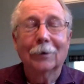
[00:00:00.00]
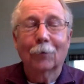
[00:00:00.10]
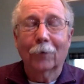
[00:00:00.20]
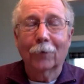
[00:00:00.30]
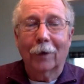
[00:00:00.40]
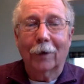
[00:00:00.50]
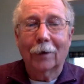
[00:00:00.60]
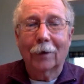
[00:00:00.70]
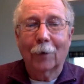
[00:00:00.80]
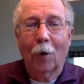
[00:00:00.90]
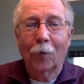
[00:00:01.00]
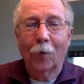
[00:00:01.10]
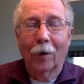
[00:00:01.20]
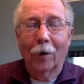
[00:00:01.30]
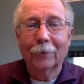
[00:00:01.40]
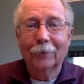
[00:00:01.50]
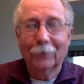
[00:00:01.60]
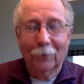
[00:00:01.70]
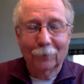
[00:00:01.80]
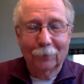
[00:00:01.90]
He has a wonderful cat named
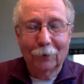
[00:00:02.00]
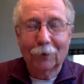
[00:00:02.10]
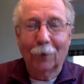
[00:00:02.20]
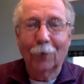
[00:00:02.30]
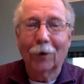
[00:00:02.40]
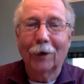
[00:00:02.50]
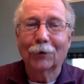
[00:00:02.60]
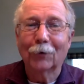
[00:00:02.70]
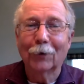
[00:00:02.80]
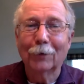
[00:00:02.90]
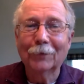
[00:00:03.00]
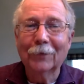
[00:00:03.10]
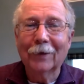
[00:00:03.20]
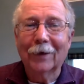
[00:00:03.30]
Oberon from Midsummer Night's Dream,